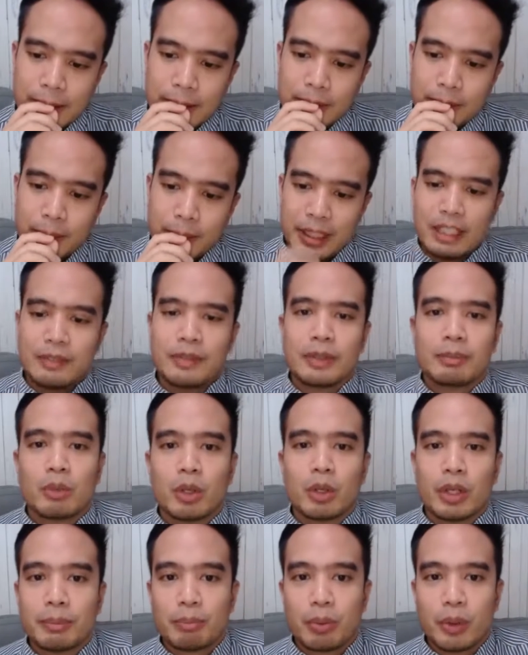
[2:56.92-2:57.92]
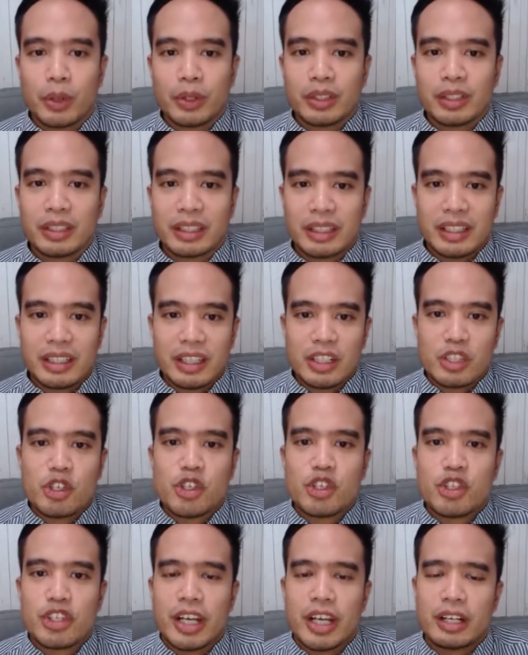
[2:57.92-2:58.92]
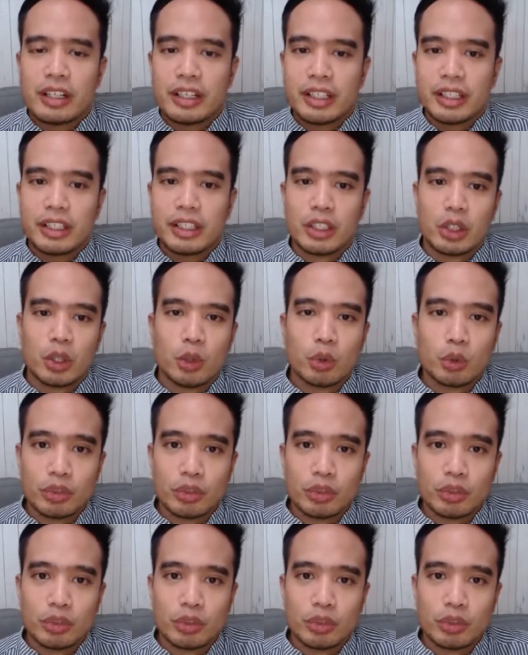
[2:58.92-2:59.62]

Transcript: But even more importantly than sharing your own